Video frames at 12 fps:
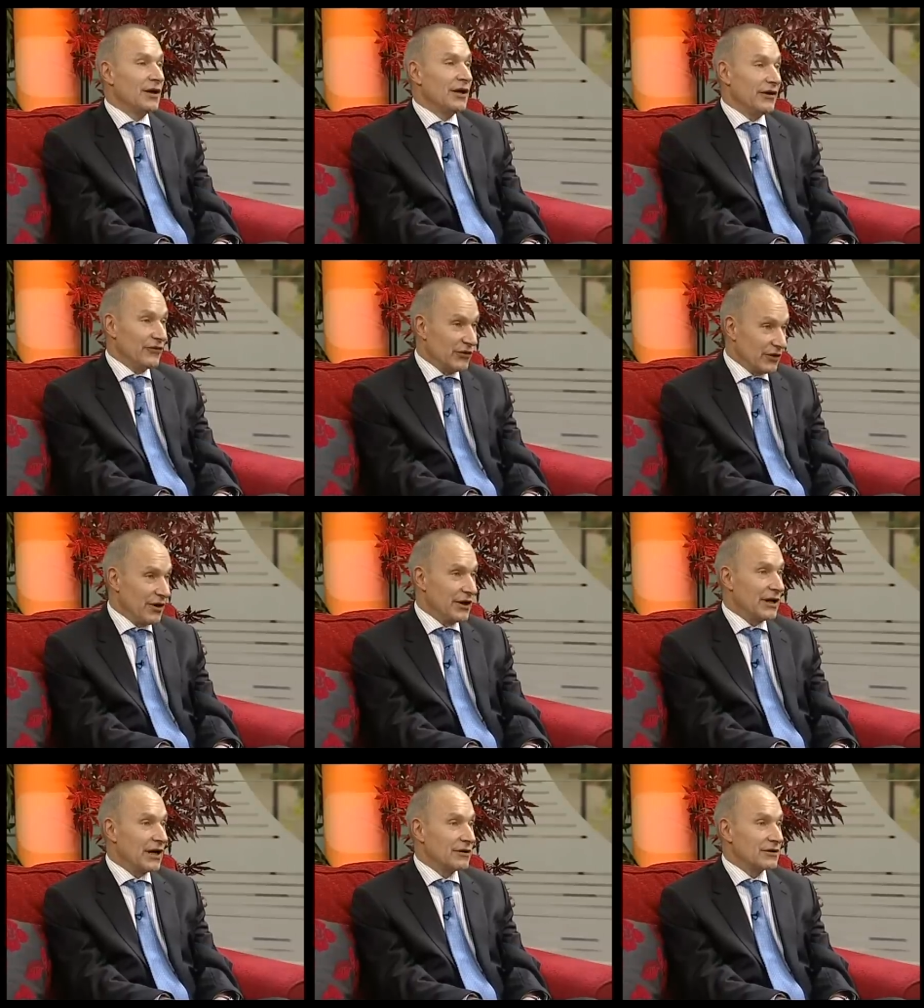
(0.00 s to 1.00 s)
if you're
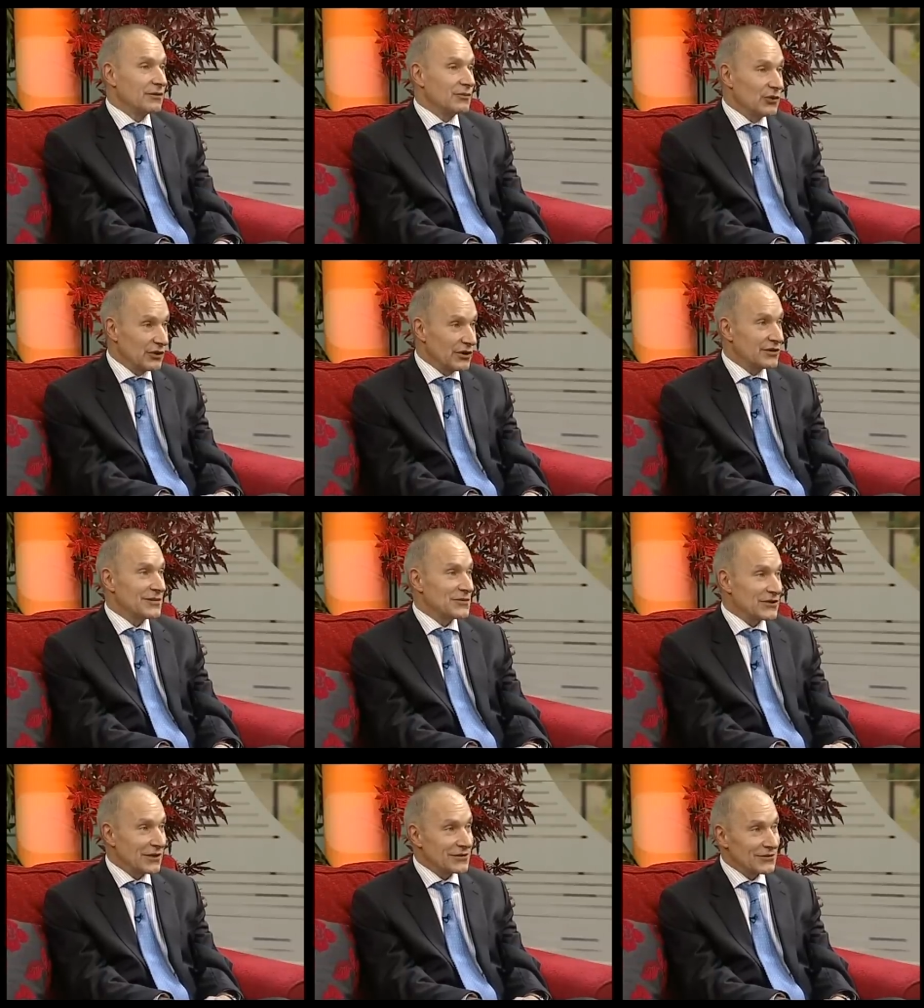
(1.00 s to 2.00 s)
going out, put on some
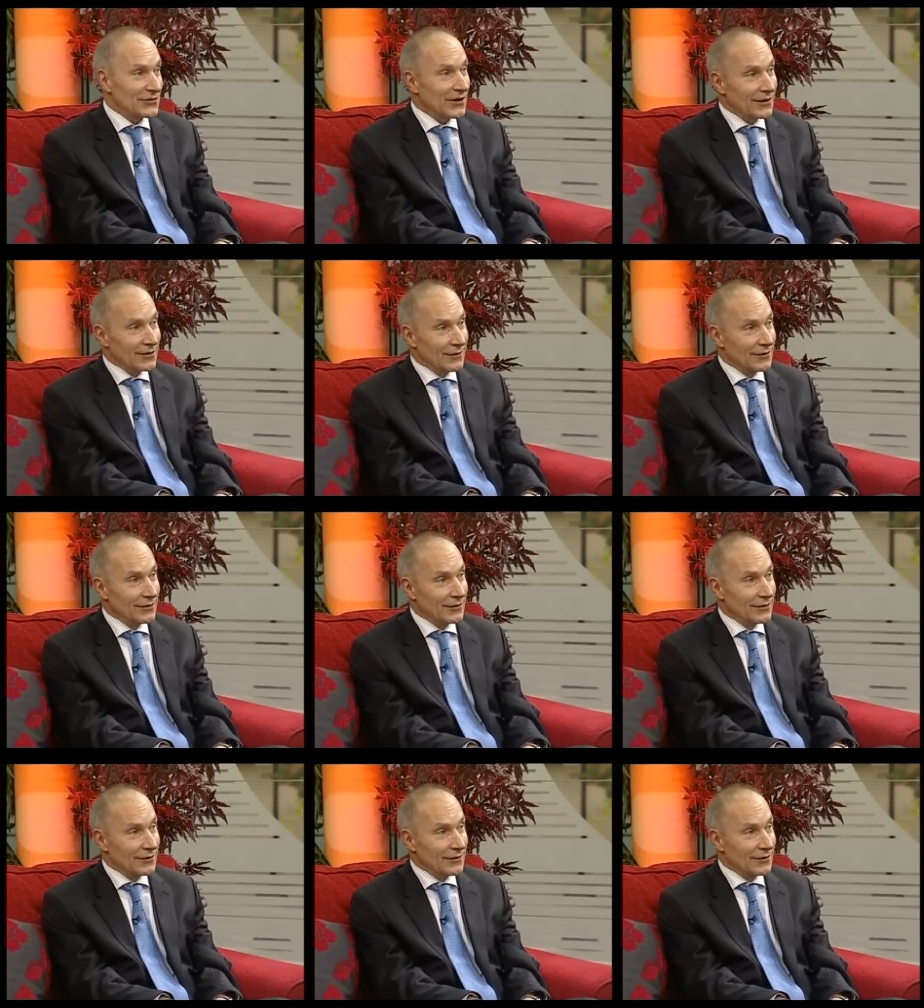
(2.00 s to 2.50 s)
sunscreen.